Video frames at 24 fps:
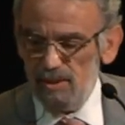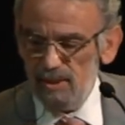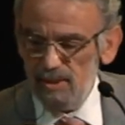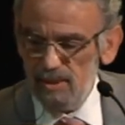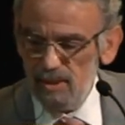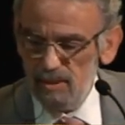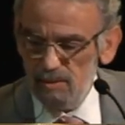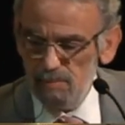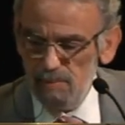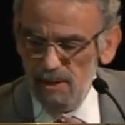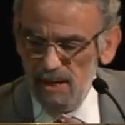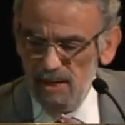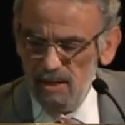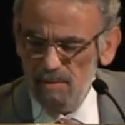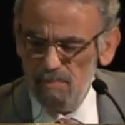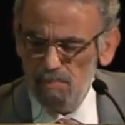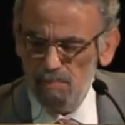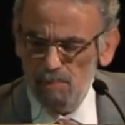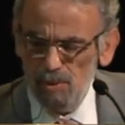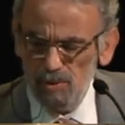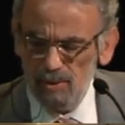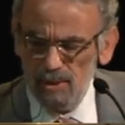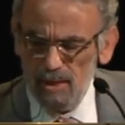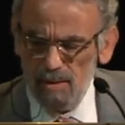This is very
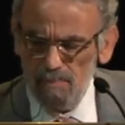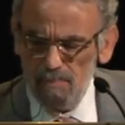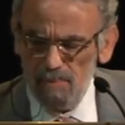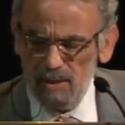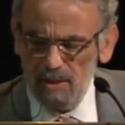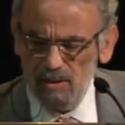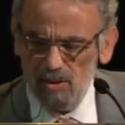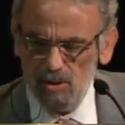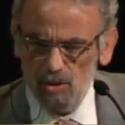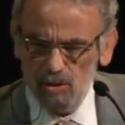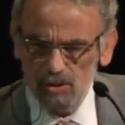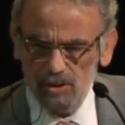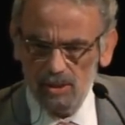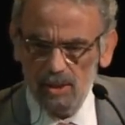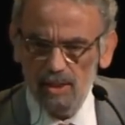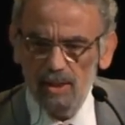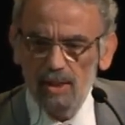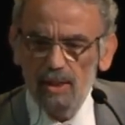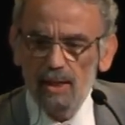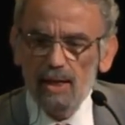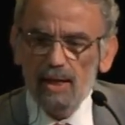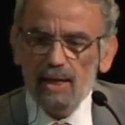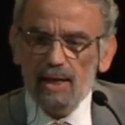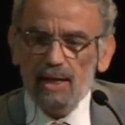important because
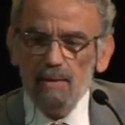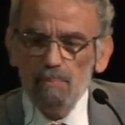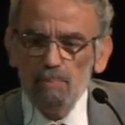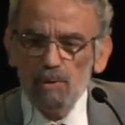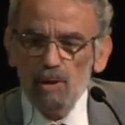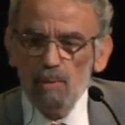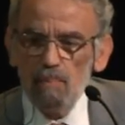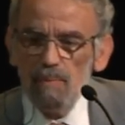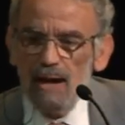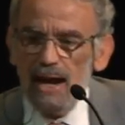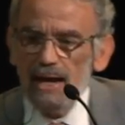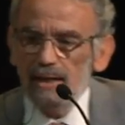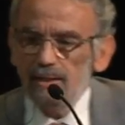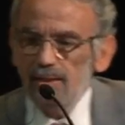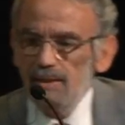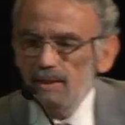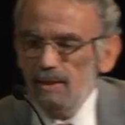he provides